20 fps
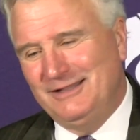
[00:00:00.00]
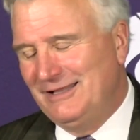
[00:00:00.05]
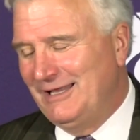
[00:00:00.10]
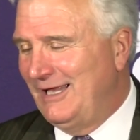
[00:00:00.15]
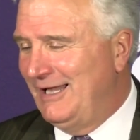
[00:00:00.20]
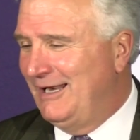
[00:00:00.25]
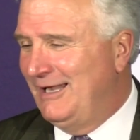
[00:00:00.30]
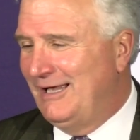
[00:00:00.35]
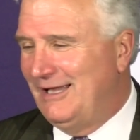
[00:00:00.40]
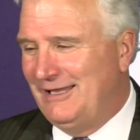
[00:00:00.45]

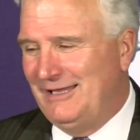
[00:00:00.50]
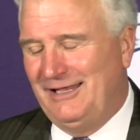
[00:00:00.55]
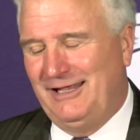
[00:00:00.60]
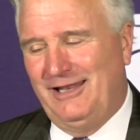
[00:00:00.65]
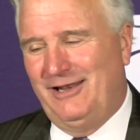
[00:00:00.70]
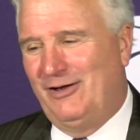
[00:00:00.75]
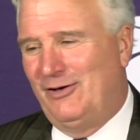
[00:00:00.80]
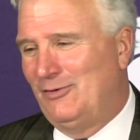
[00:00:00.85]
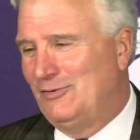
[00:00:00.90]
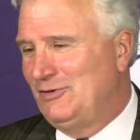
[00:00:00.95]
And, uh,
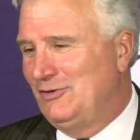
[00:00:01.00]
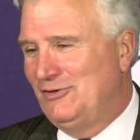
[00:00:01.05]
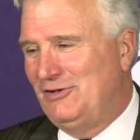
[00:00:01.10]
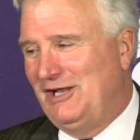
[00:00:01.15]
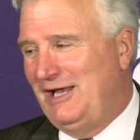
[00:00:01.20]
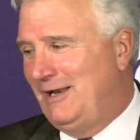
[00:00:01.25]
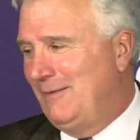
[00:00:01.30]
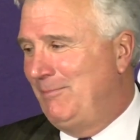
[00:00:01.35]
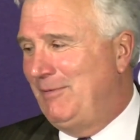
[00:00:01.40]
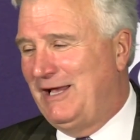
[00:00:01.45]
you know, you
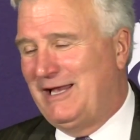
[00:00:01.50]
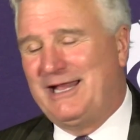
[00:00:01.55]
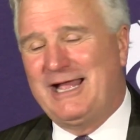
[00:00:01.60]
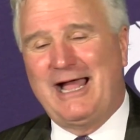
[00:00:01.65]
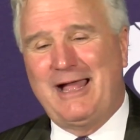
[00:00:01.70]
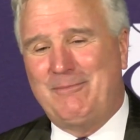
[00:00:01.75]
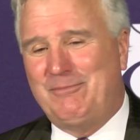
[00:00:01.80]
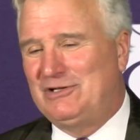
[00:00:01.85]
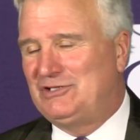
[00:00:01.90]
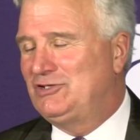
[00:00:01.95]
need a big
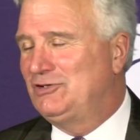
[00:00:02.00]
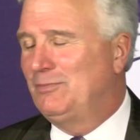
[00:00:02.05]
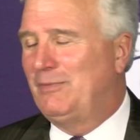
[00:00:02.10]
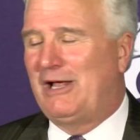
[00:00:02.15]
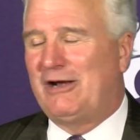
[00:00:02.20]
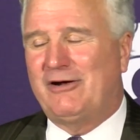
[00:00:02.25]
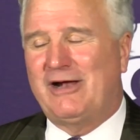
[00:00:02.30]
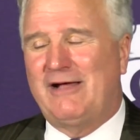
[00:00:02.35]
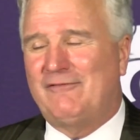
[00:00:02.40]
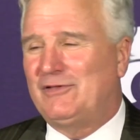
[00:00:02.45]
guy, but you
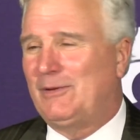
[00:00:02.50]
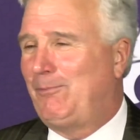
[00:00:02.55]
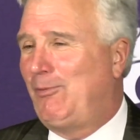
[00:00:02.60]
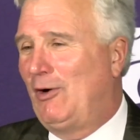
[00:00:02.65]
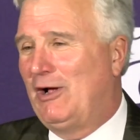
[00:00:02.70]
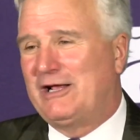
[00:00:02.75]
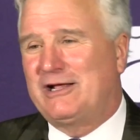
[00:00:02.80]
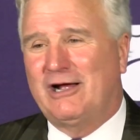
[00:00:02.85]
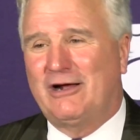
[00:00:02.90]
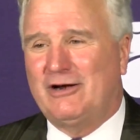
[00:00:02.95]
better have the
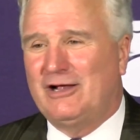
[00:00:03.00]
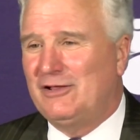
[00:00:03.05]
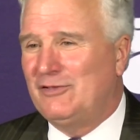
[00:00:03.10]
point guard.